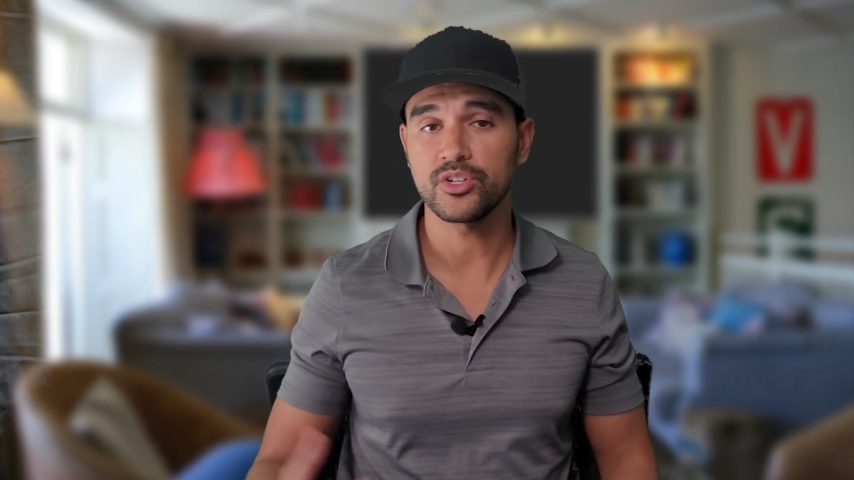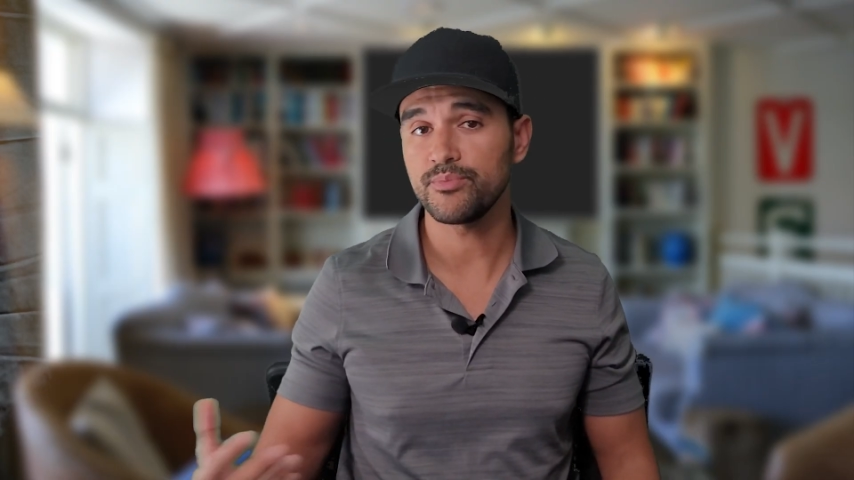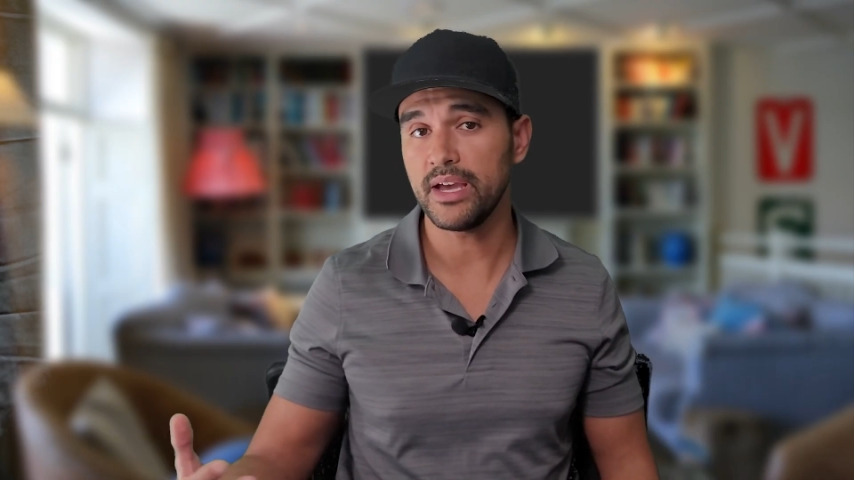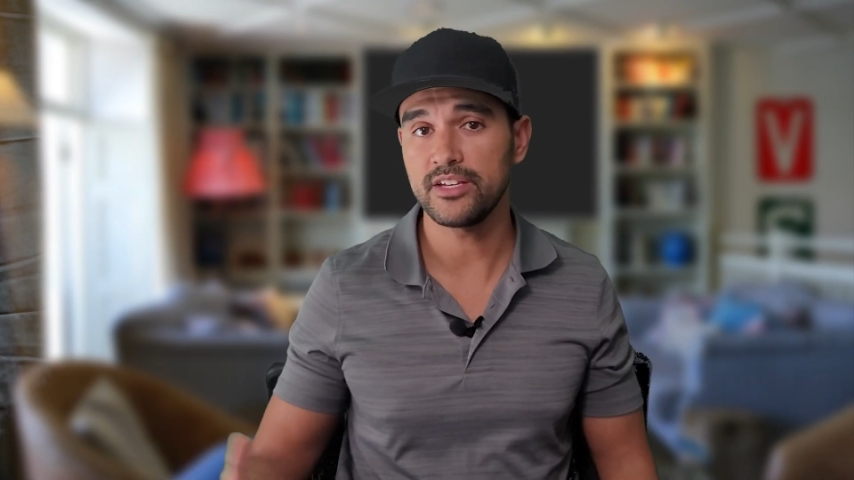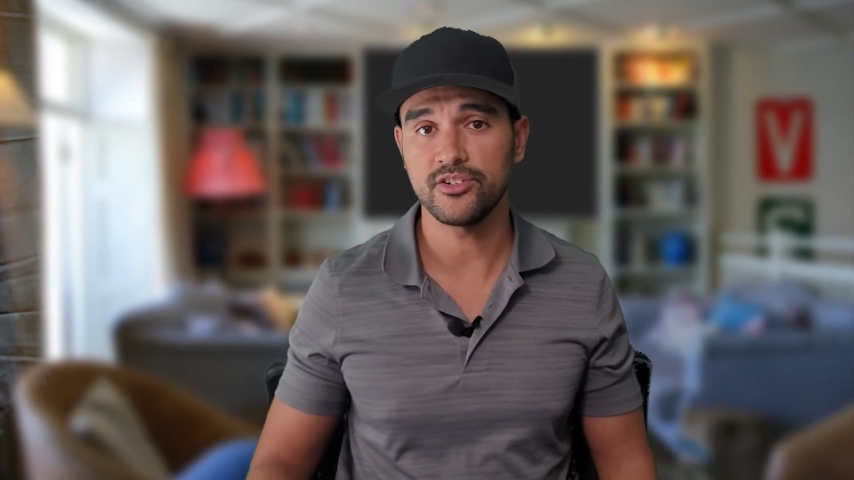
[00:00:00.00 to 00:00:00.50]

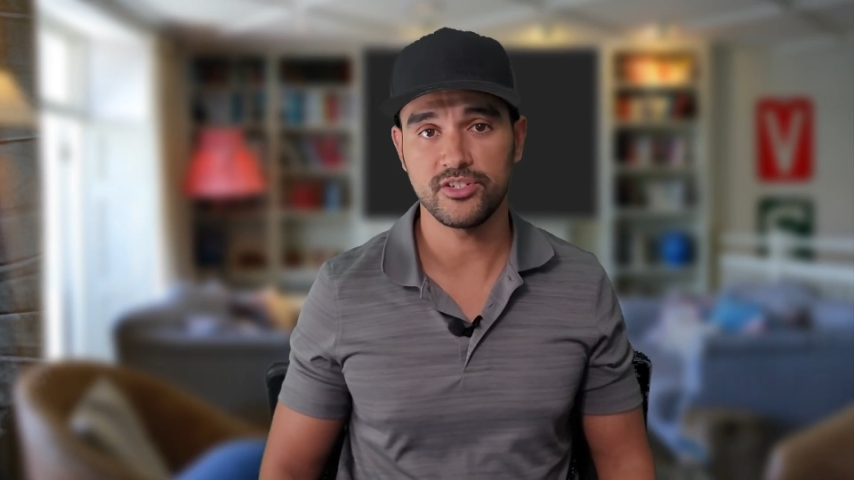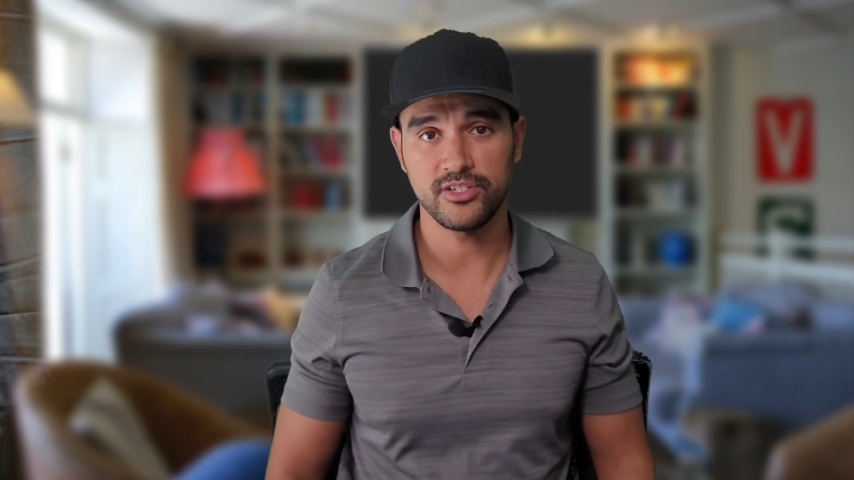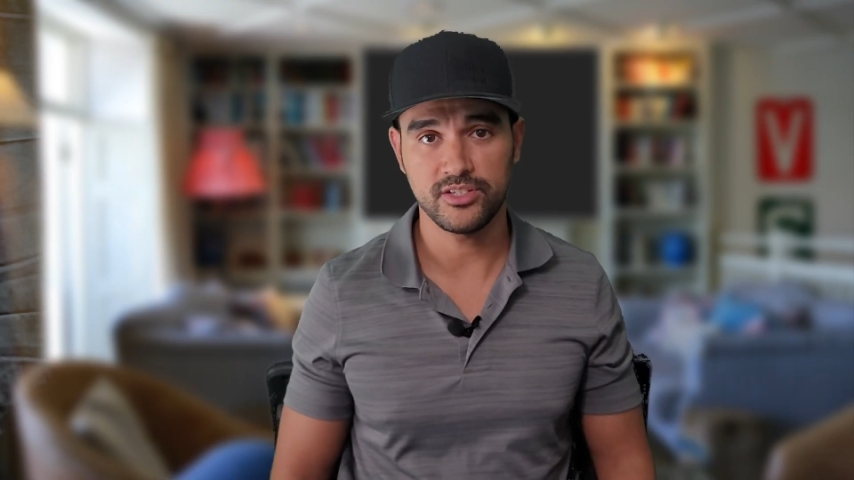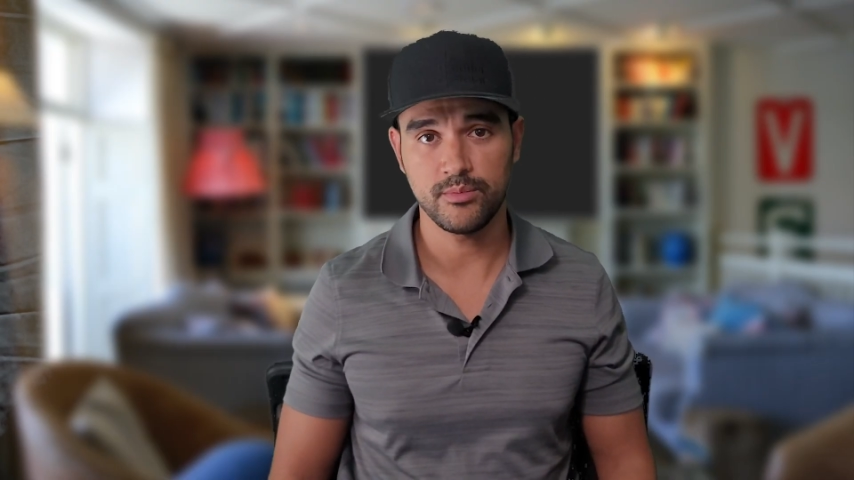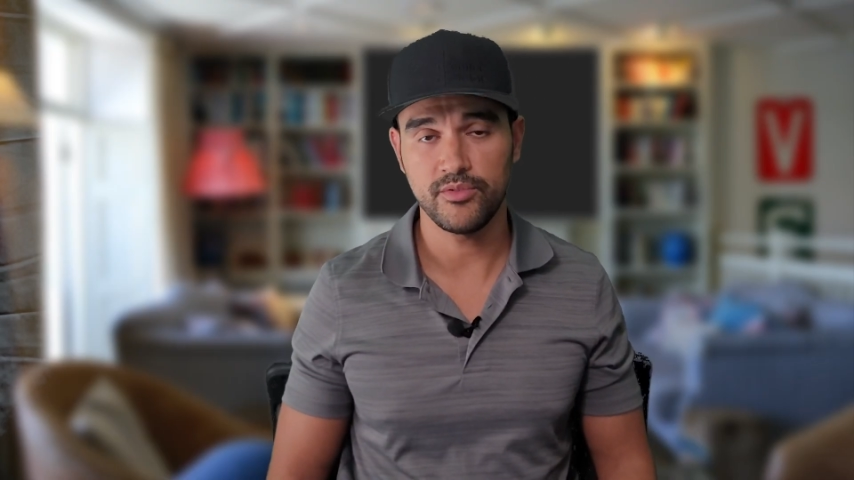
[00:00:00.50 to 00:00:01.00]
expand your
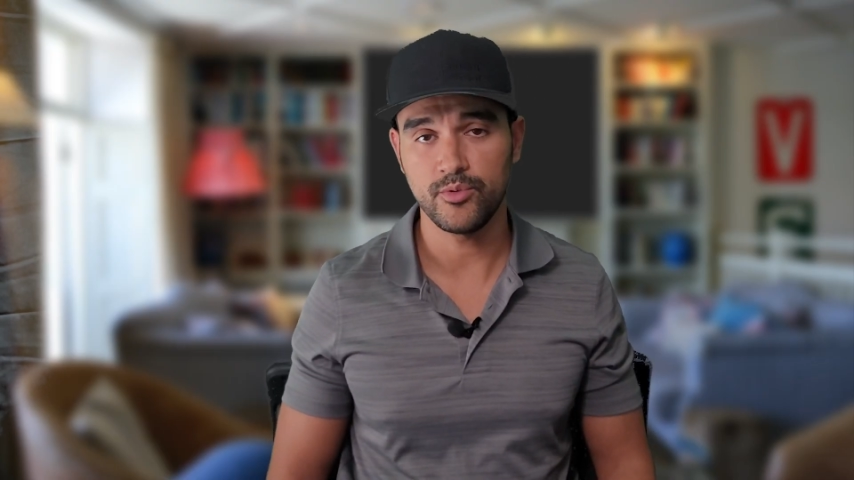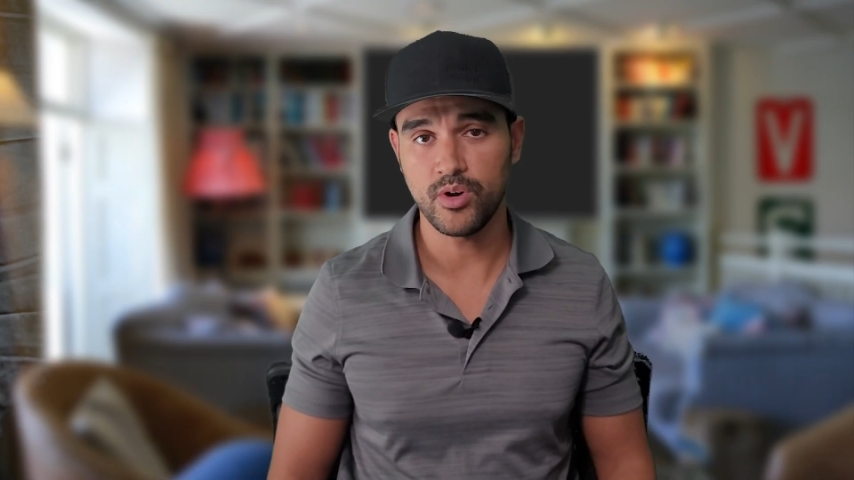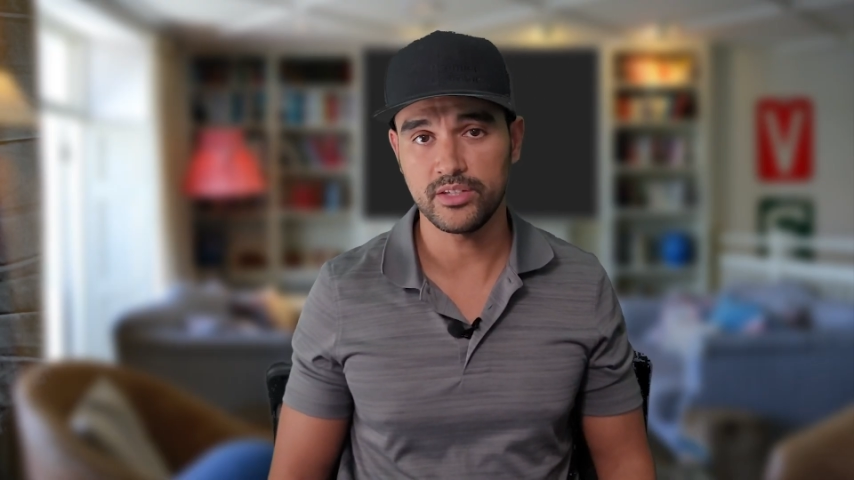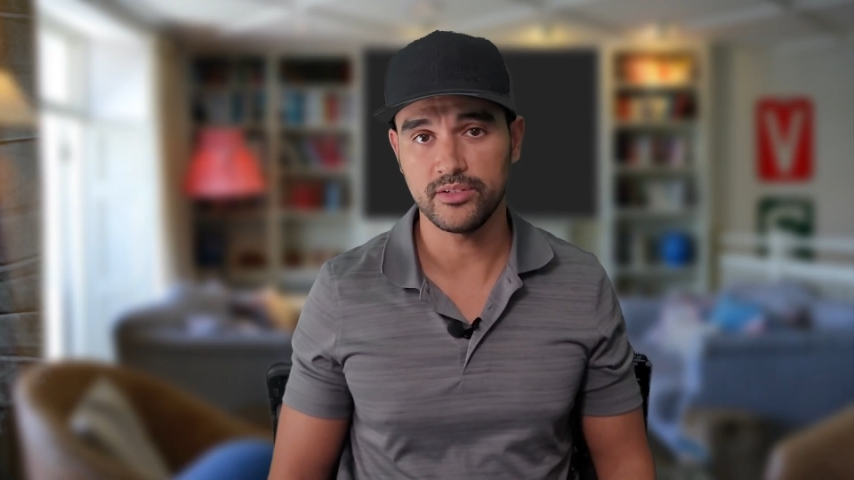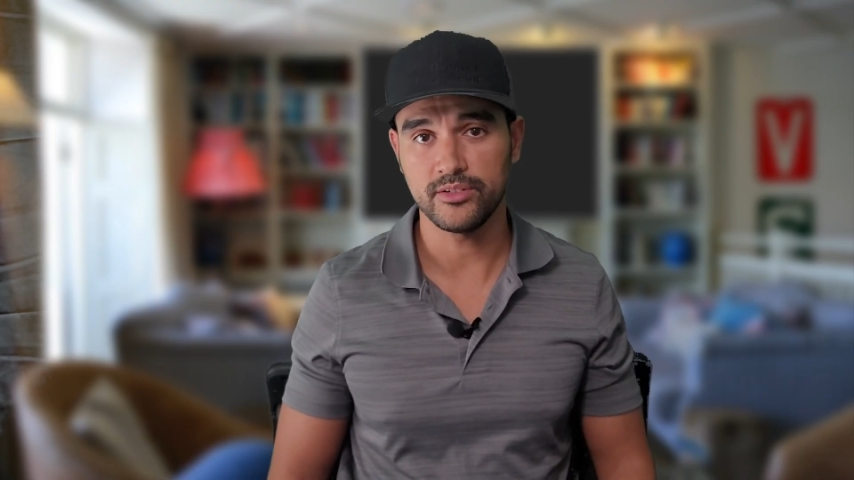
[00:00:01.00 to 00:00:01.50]
system if you
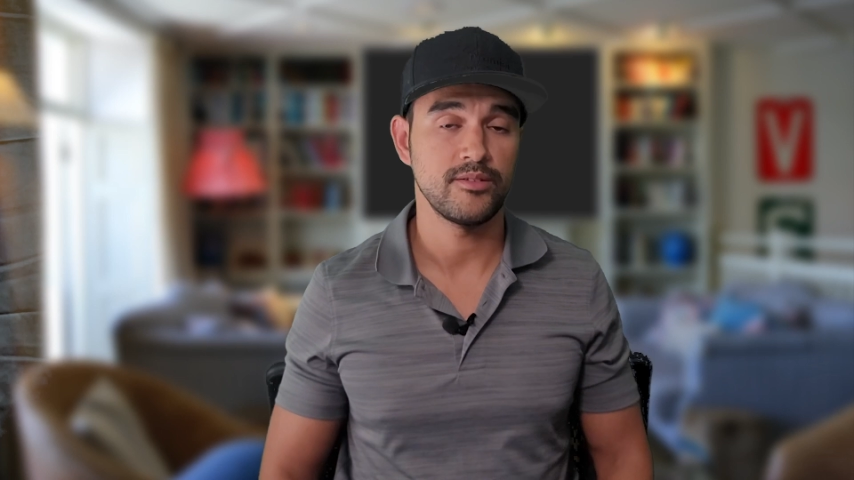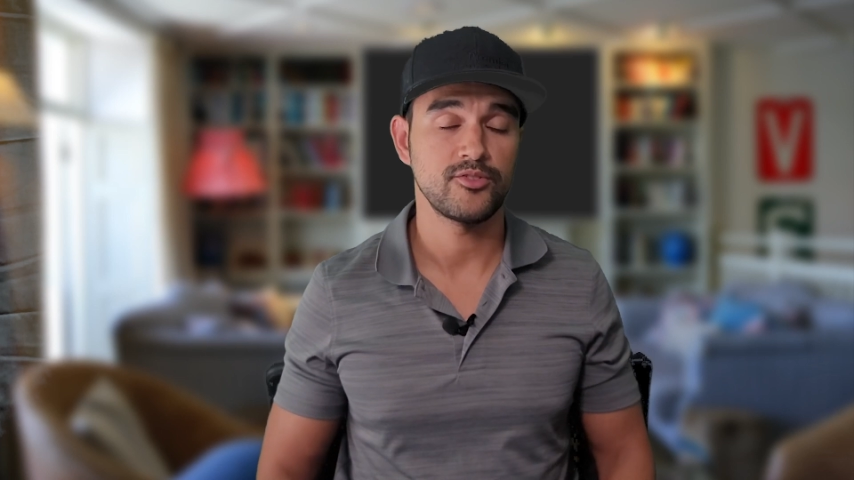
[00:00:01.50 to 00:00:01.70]
want to.